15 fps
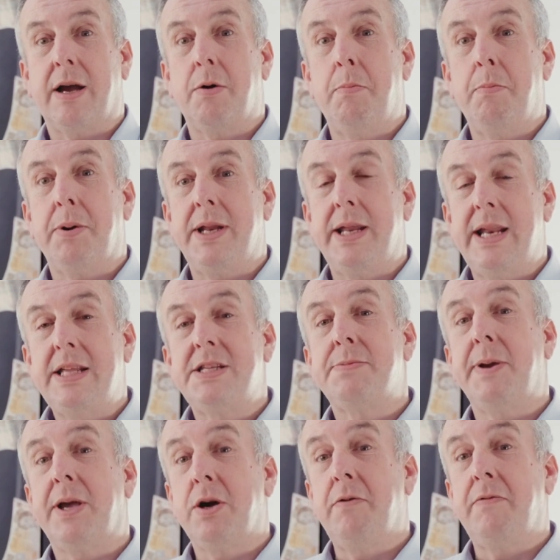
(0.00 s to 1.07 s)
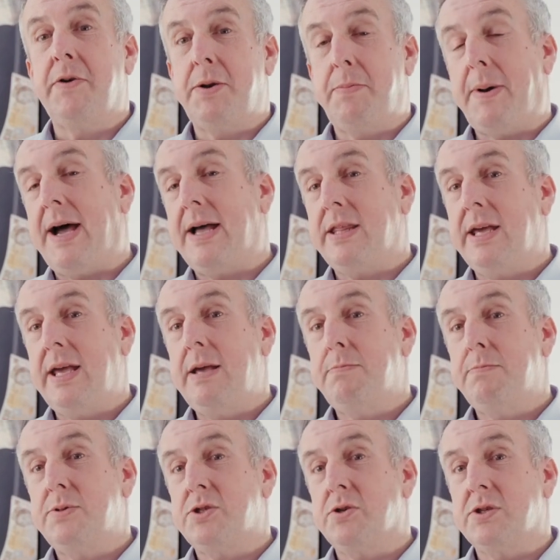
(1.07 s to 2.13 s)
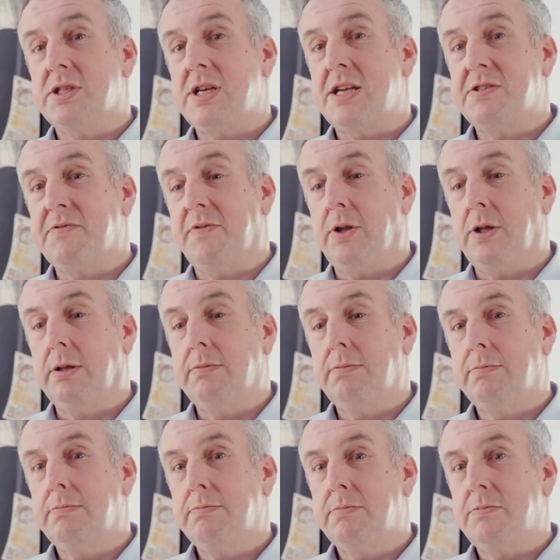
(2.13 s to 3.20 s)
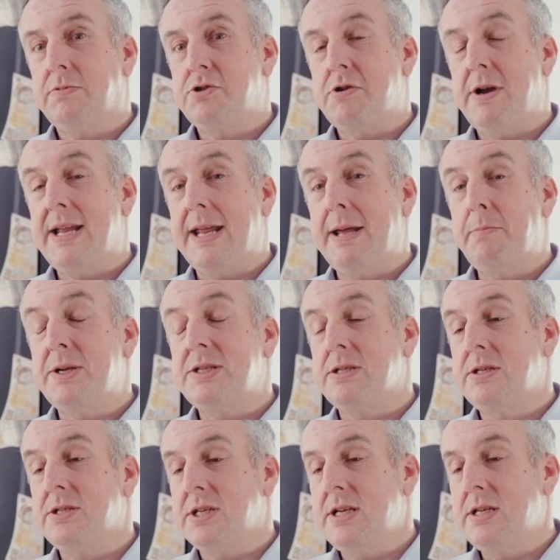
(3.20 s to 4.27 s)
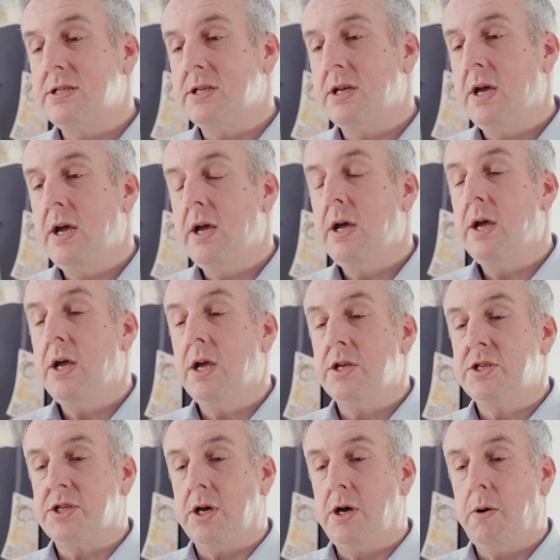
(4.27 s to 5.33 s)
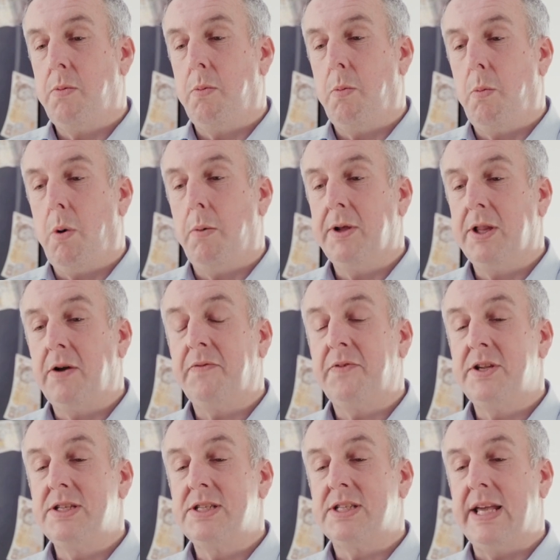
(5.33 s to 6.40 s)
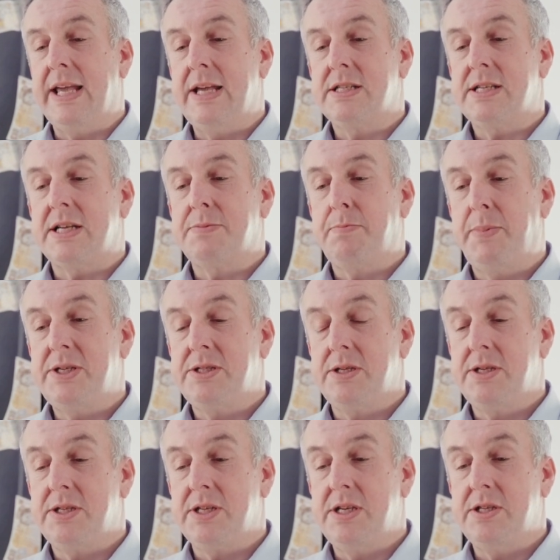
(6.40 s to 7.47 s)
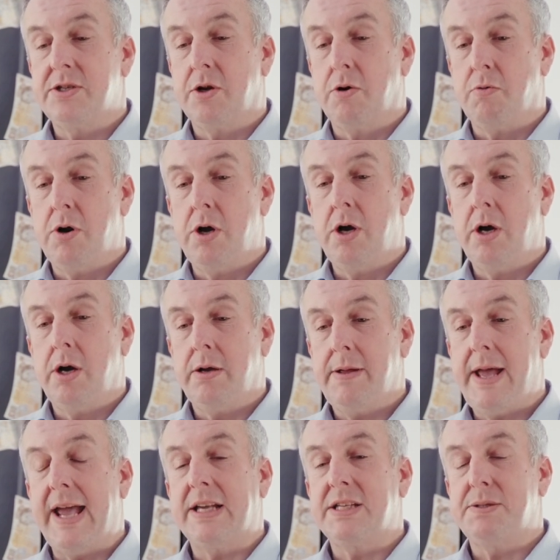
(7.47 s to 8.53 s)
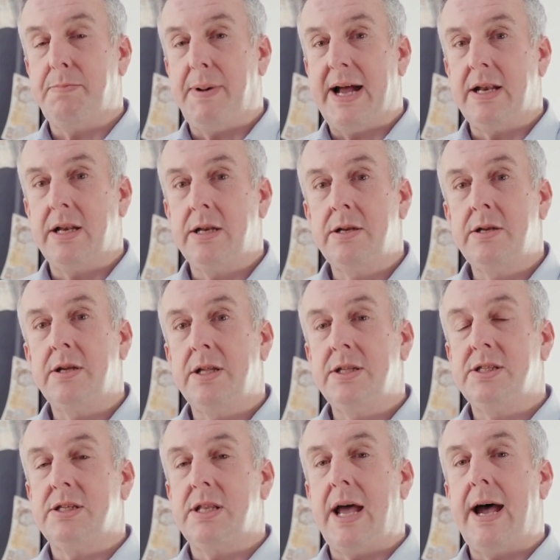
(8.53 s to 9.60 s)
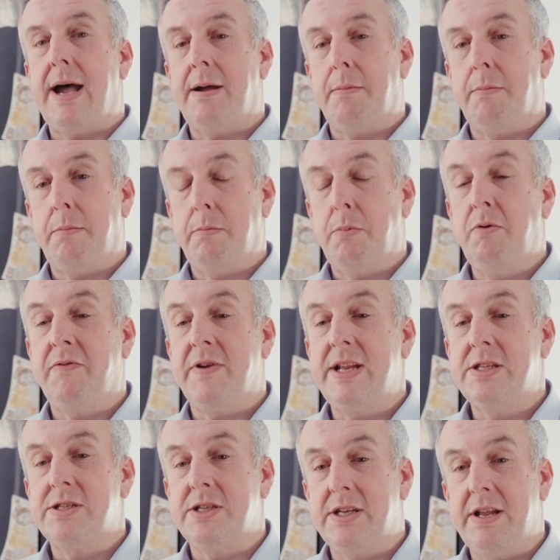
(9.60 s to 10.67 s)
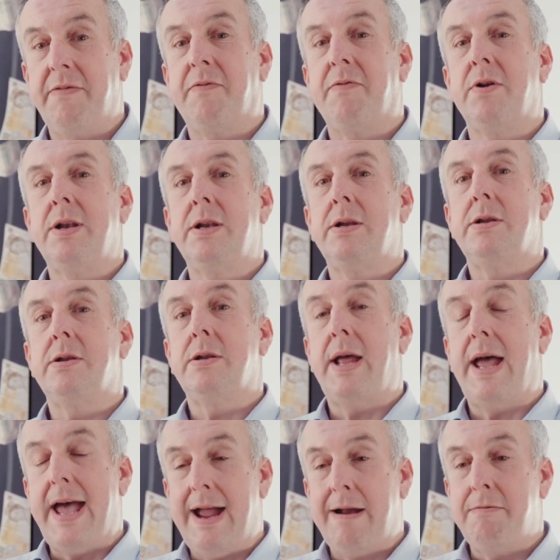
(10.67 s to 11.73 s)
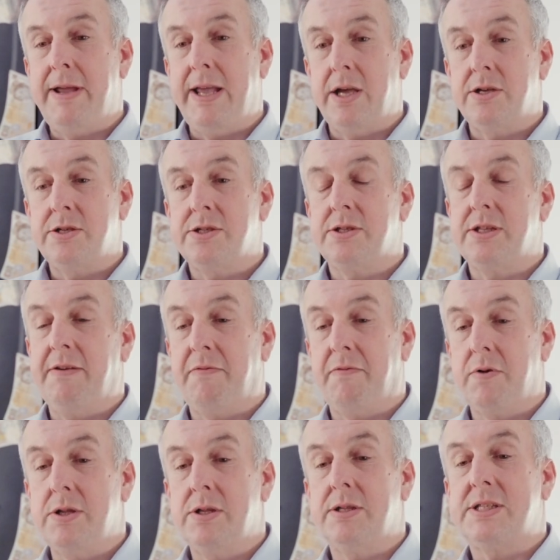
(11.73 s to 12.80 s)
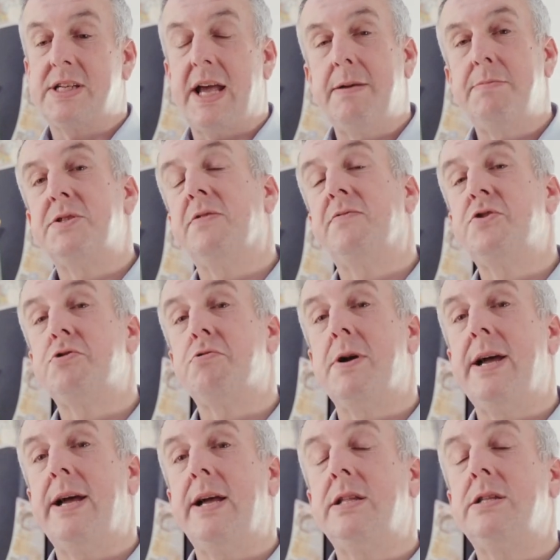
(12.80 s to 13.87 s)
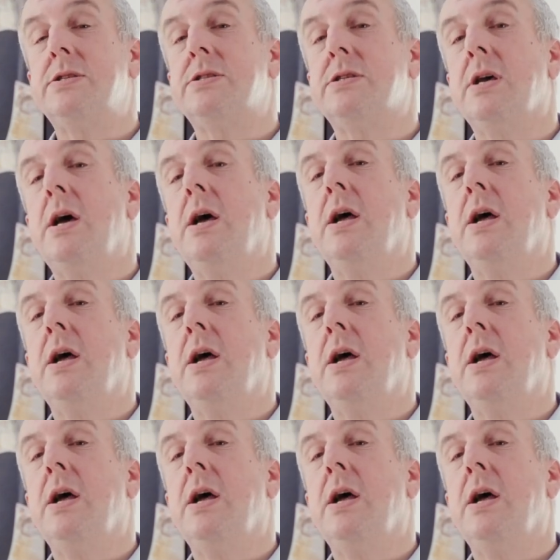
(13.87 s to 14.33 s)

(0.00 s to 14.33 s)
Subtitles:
company need to be covered by the successful trading businesses. So what we'll often see is as businesses grow, expand and start moving into different areas, different types of trades,